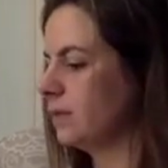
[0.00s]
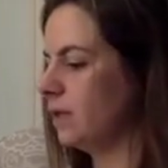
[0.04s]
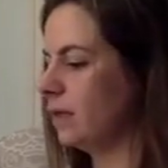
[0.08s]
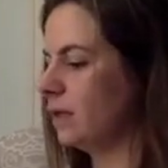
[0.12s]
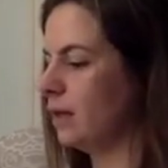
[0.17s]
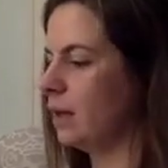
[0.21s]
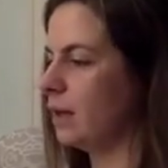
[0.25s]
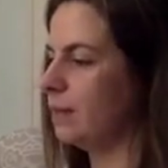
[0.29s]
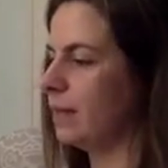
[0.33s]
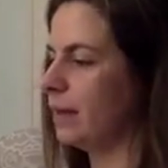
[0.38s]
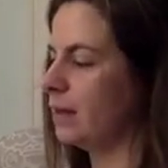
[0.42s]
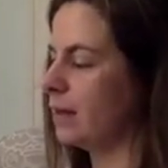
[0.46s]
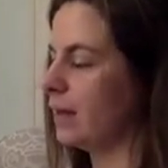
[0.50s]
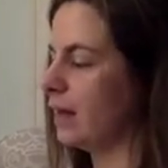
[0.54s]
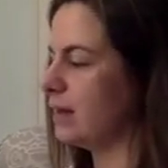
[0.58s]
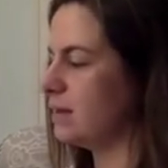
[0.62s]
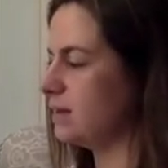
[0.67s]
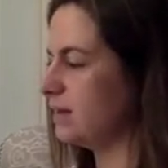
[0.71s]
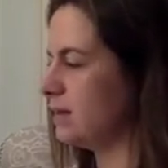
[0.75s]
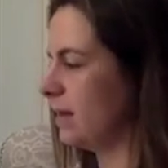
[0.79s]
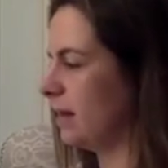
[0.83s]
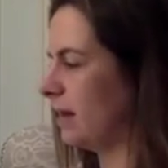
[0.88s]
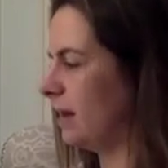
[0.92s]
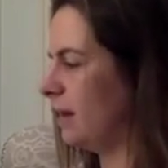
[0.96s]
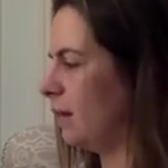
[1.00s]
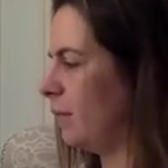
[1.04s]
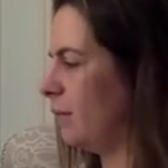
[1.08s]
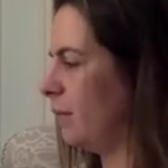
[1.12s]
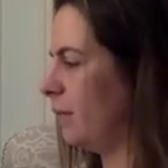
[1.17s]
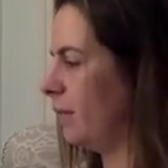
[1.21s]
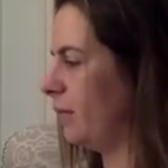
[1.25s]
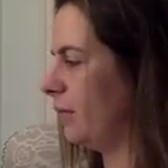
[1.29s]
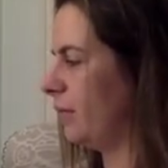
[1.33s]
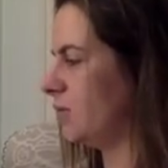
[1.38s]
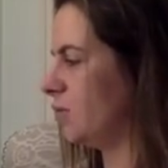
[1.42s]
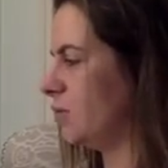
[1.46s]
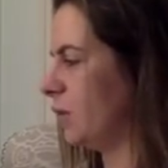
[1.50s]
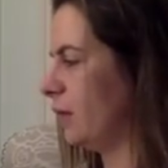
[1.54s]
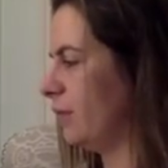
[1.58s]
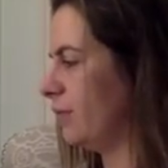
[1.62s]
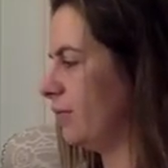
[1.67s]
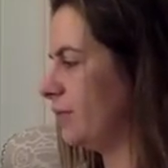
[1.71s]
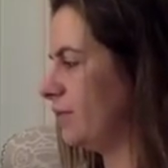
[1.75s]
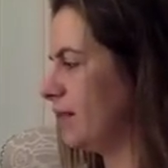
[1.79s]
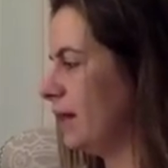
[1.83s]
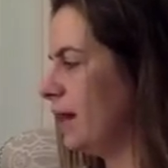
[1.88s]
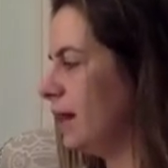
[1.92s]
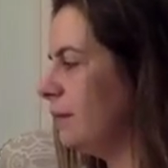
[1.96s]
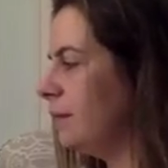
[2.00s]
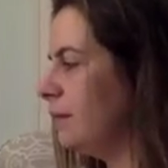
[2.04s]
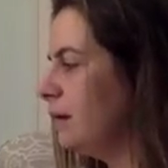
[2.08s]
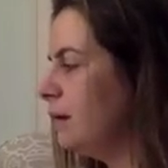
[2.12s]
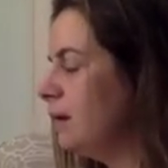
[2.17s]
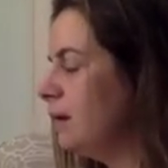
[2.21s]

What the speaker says: And my last tab, the 12th tab,